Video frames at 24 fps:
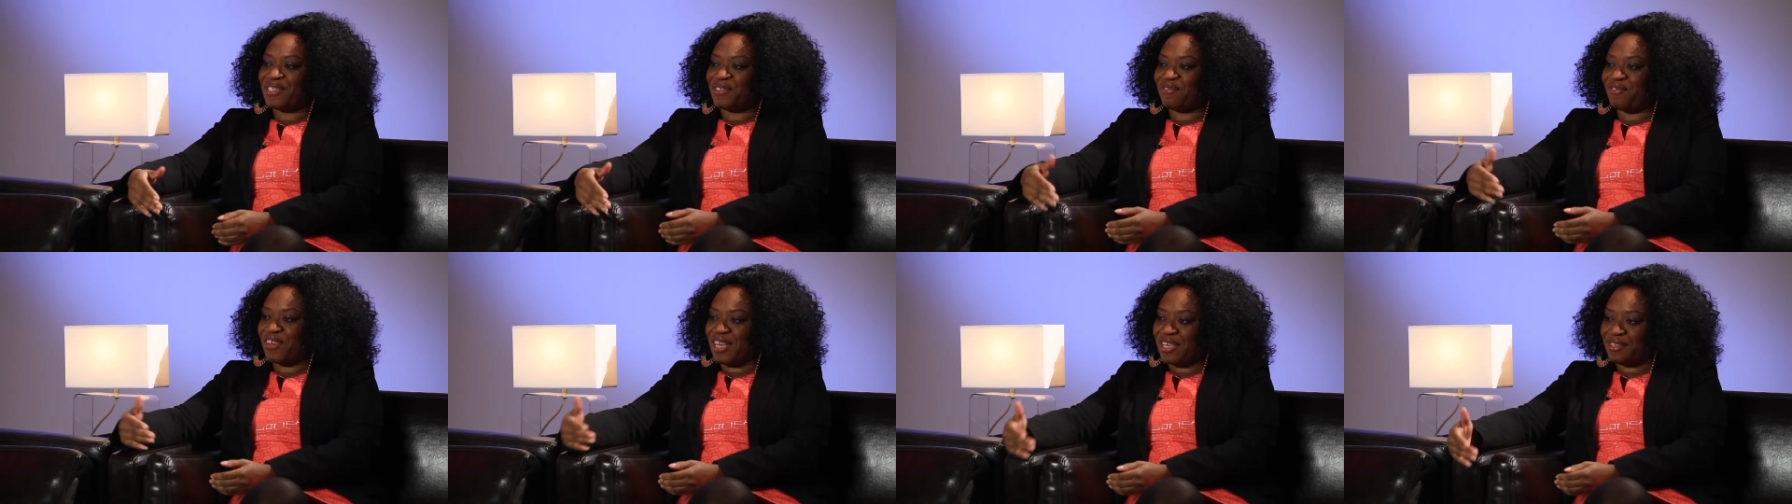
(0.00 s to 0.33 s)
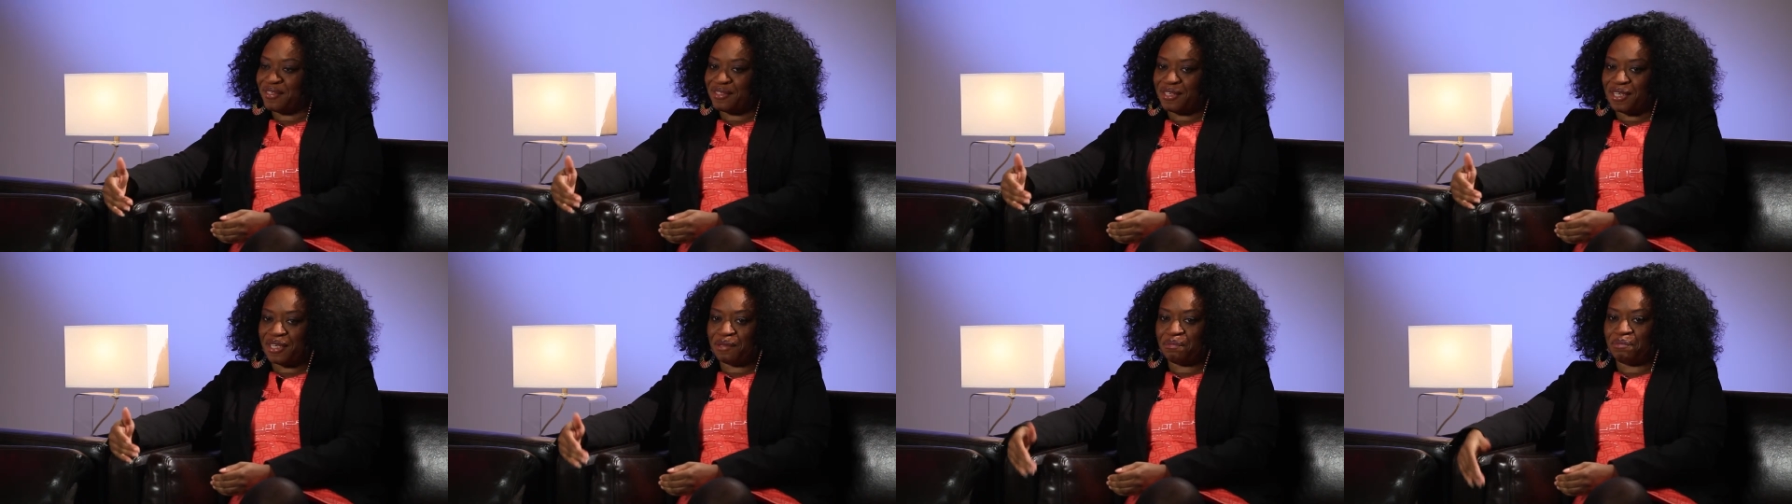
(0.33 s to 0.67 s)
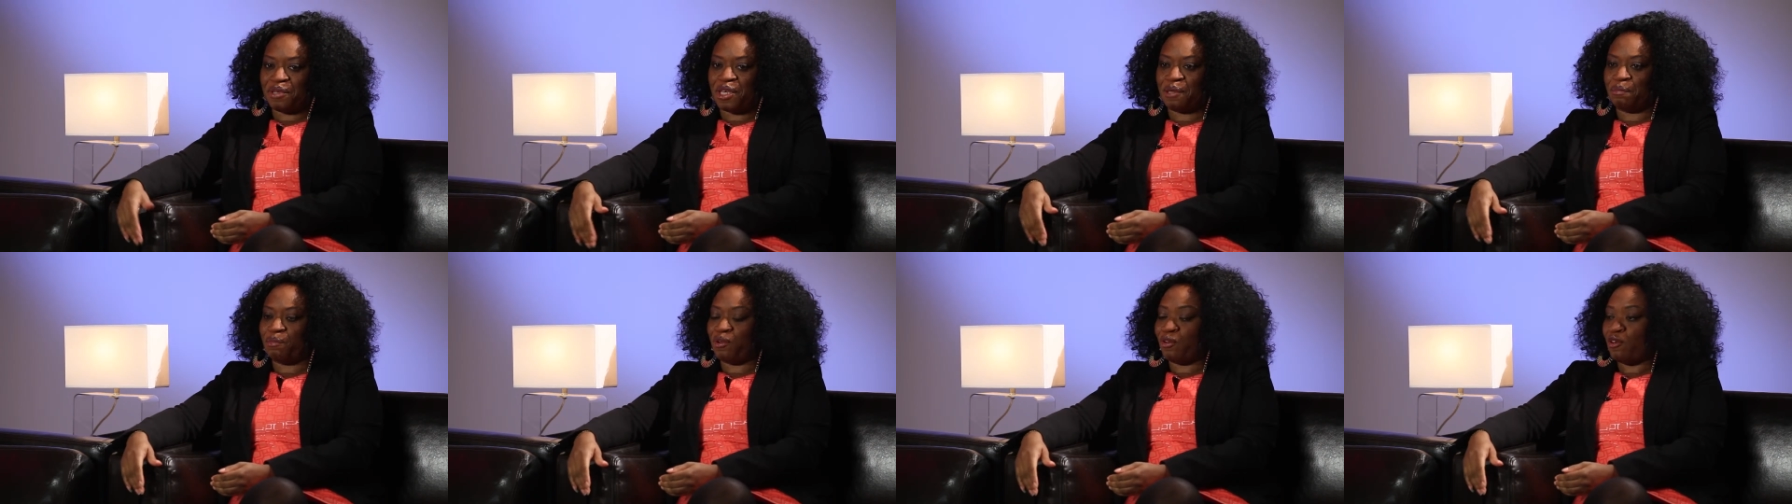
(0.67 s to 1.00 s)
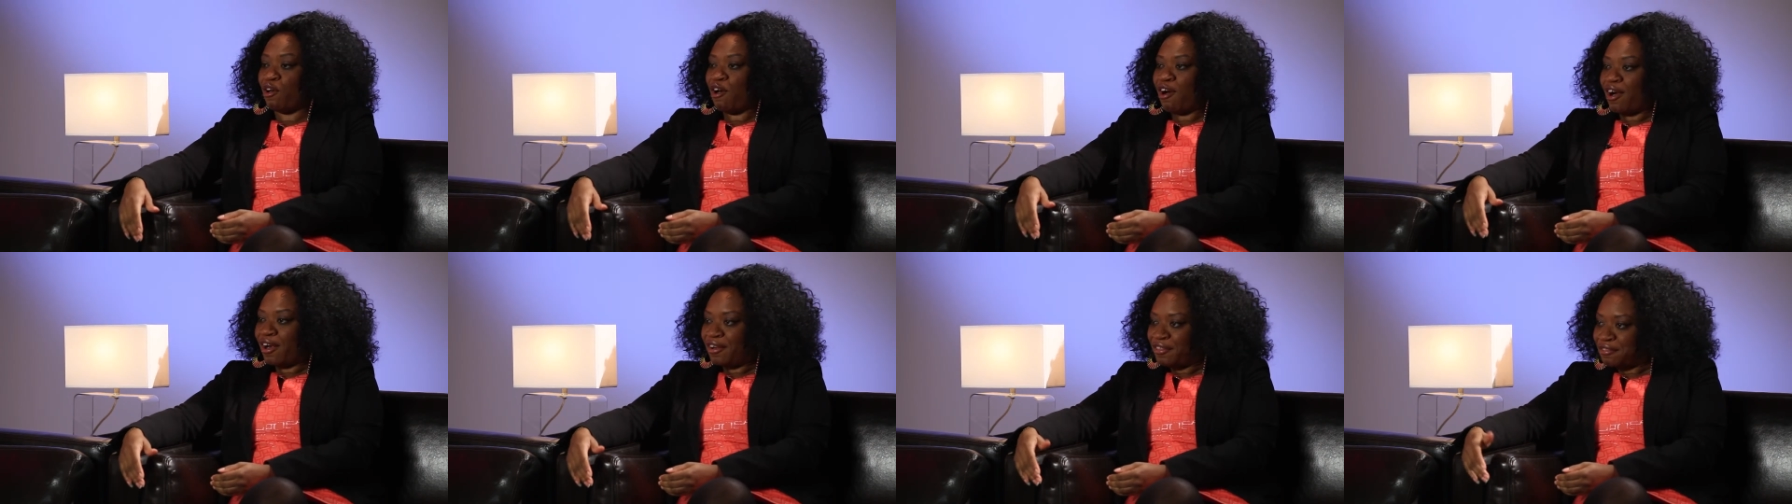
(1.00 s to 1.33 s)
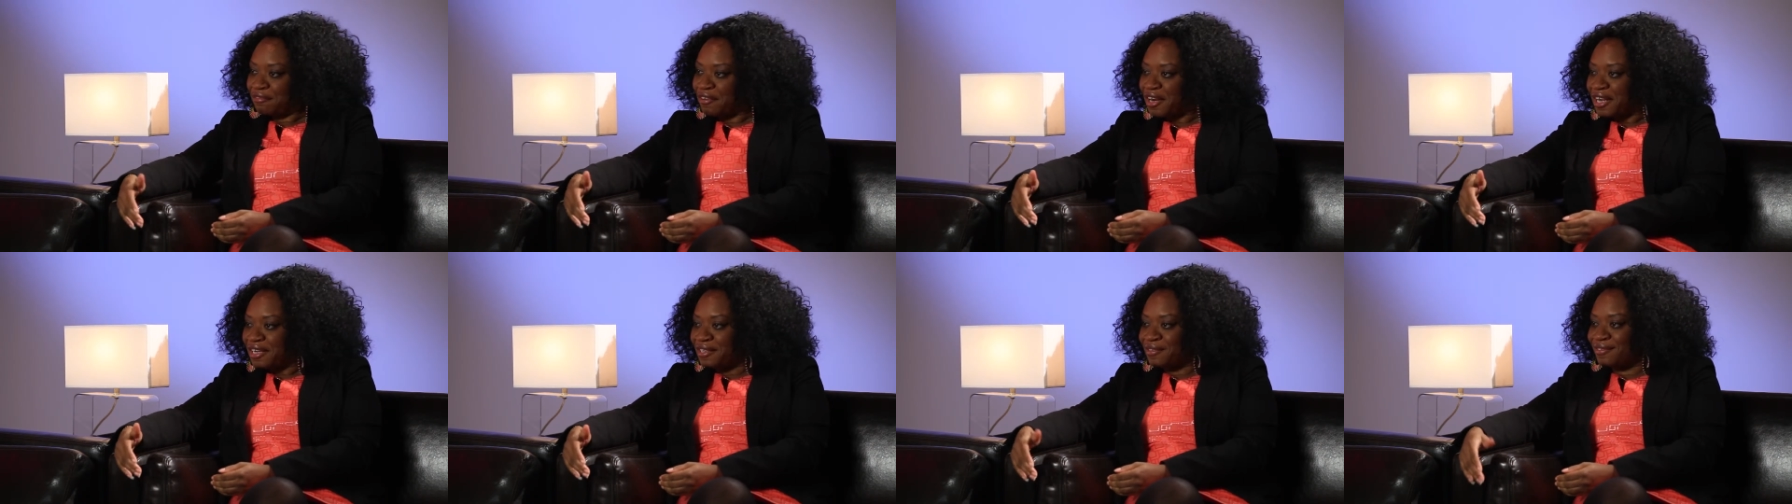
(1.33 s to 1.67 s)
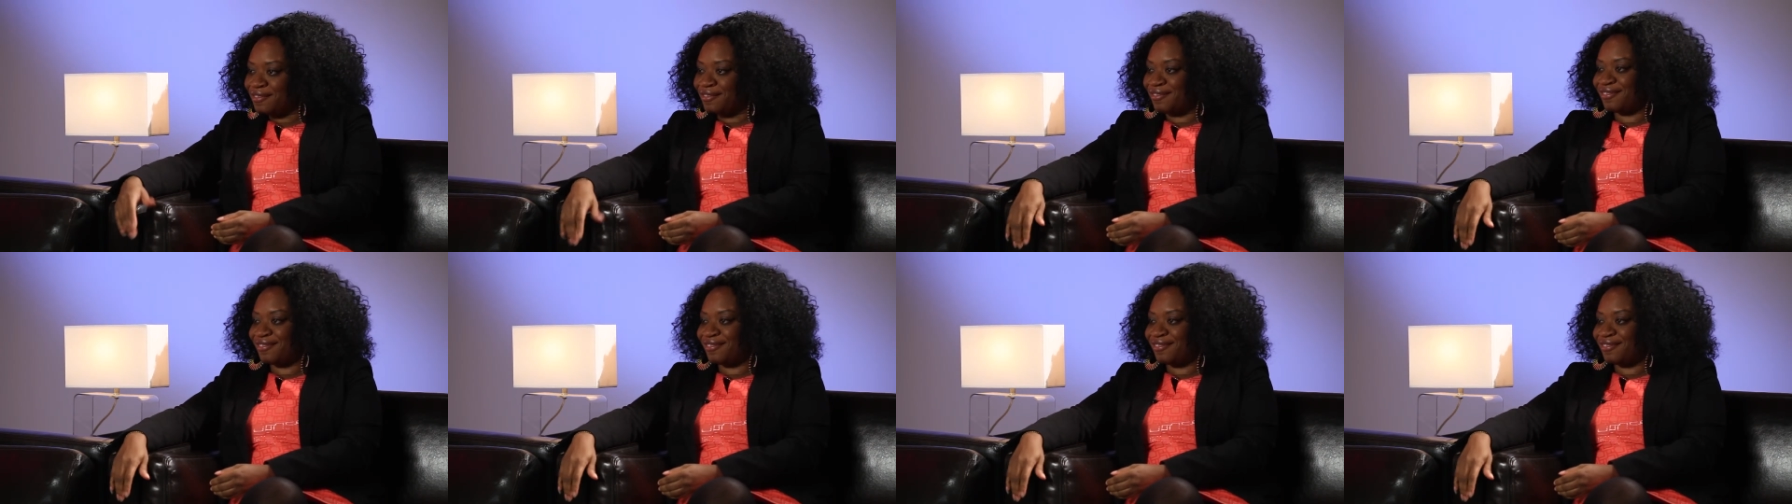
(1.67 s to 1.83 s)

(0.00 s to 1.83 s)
face it, people are threatened.